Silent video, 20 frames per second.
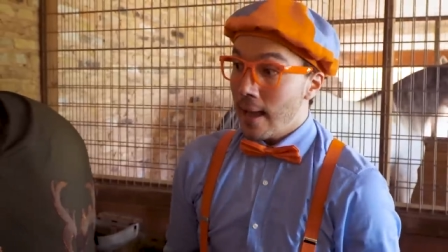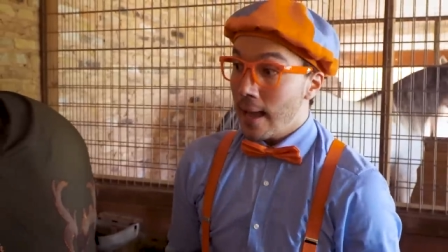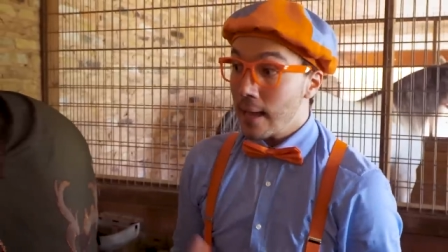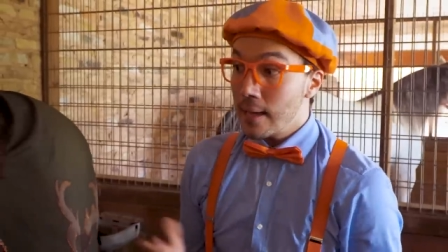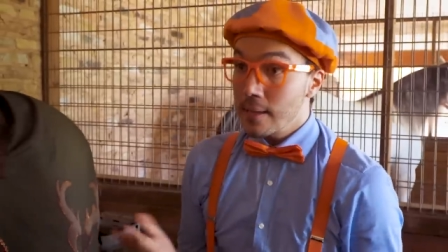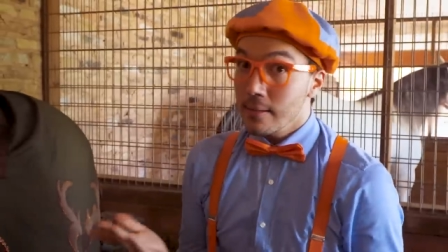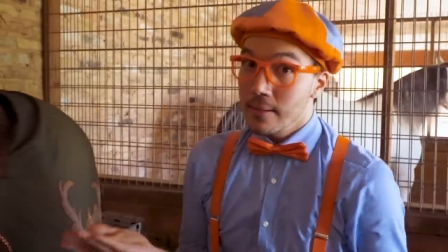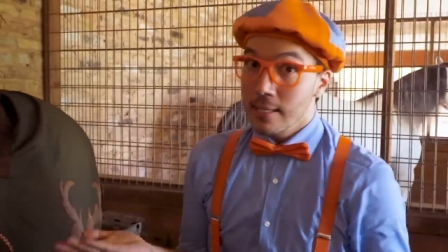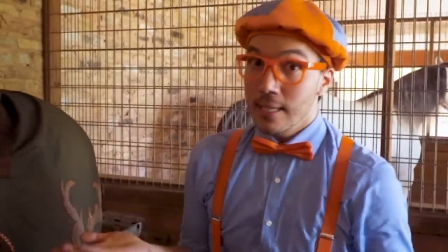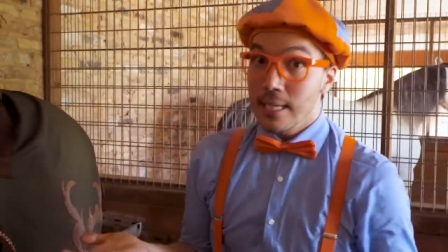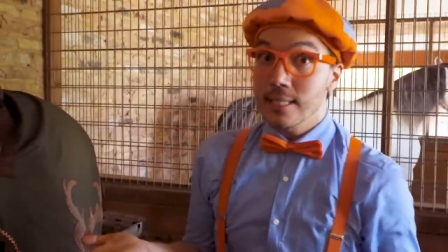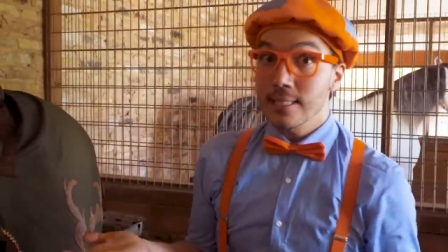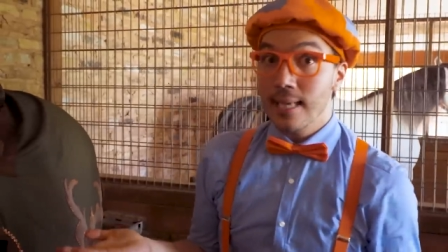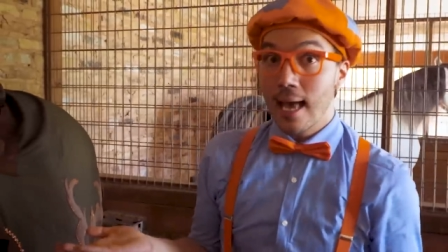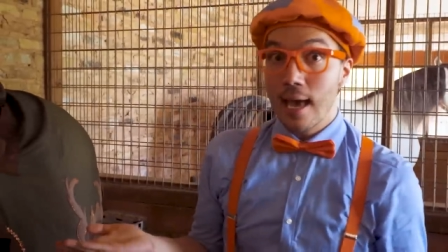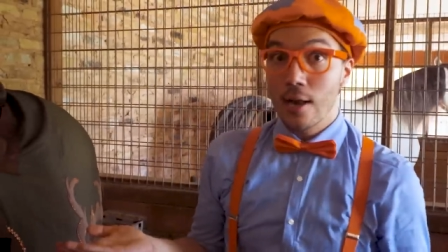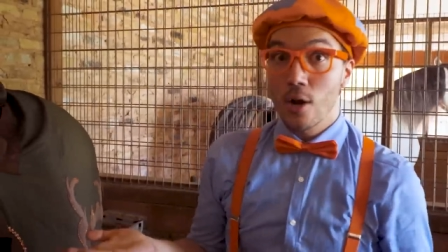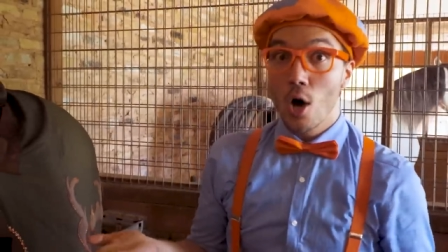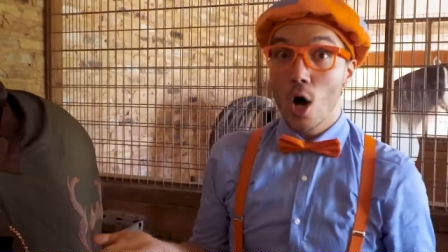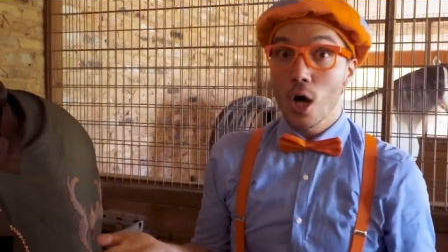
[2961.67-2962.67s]
And he's
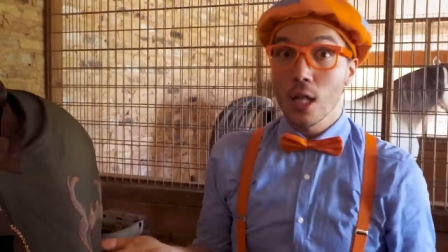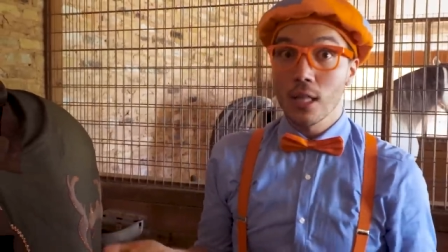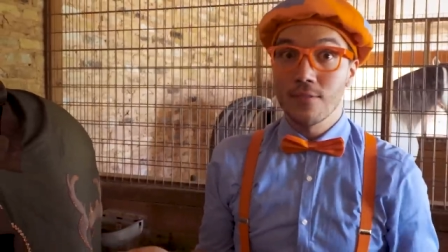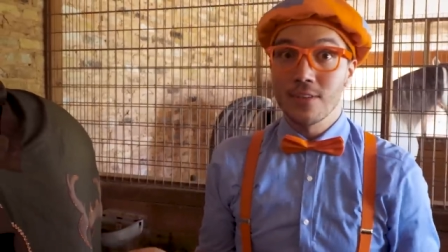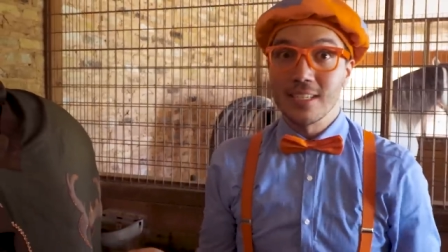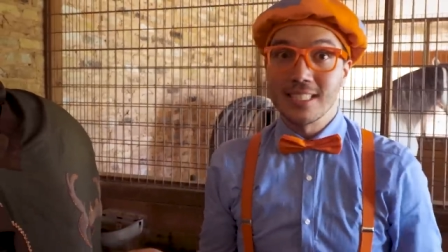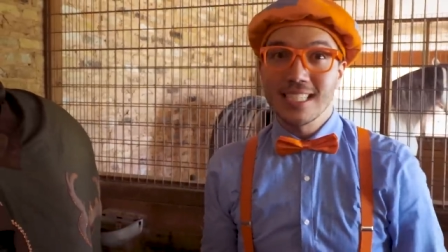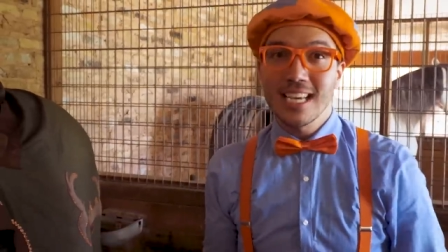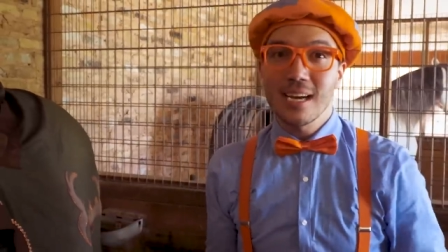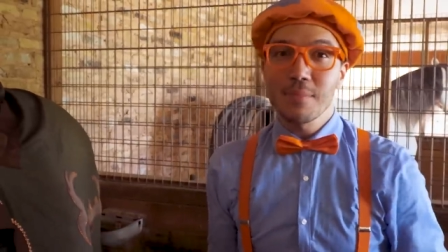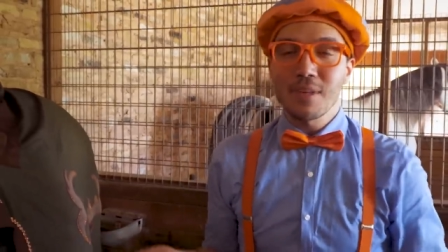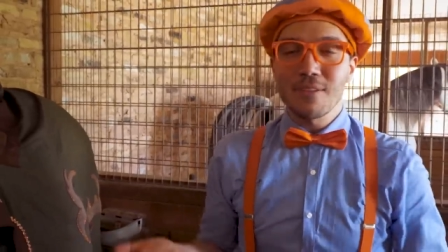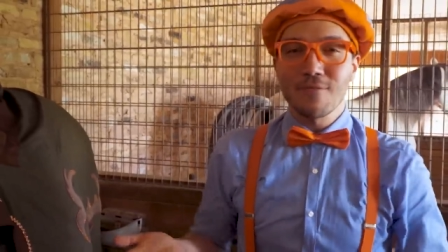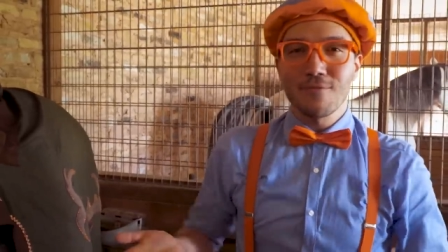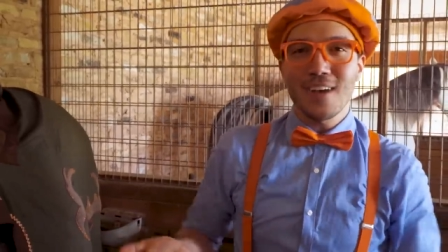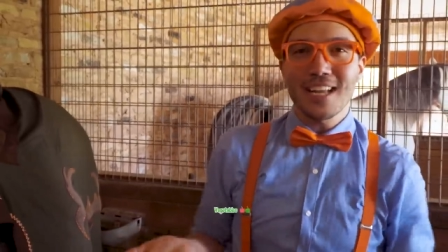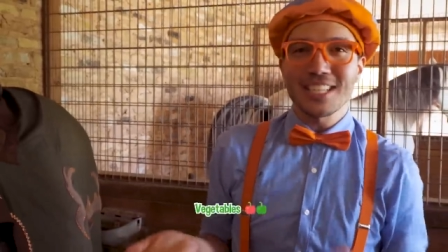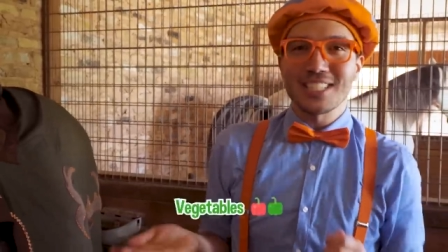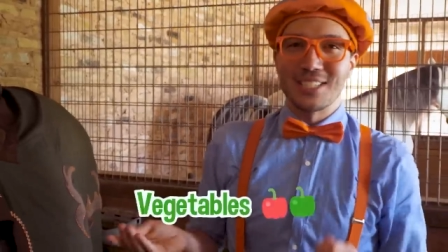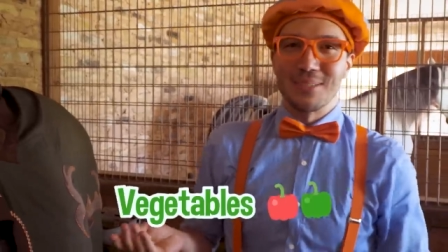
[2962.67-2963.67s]
had all of his yummy
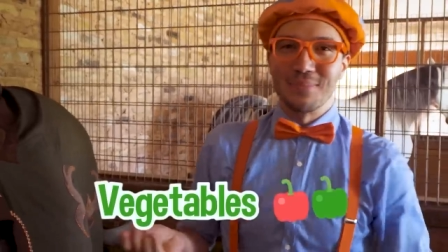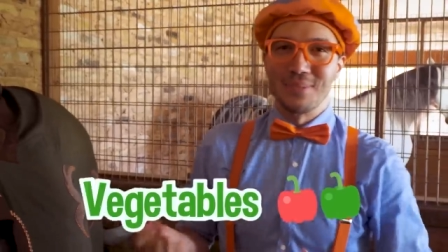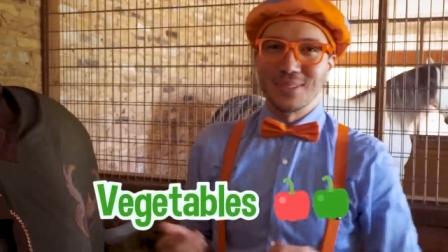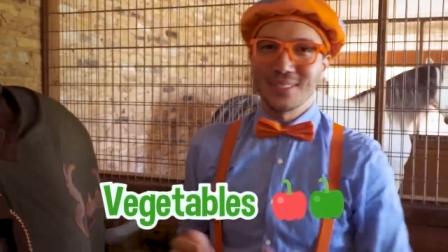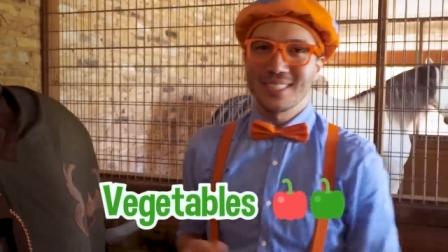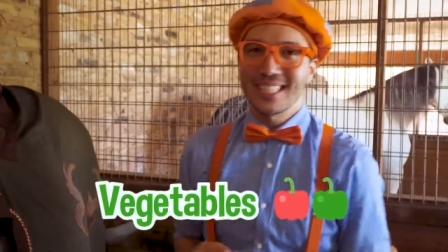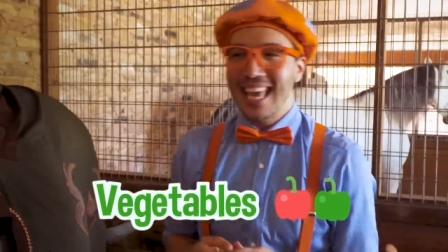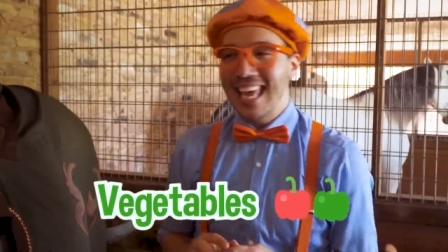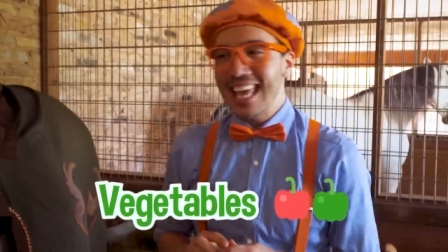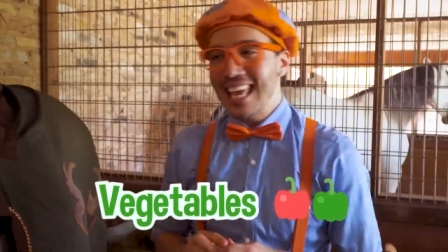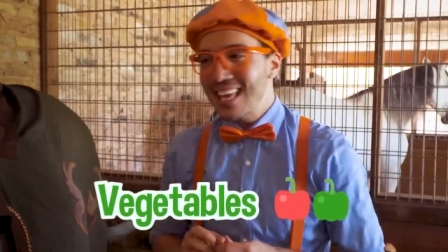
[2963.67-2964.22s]
vegetables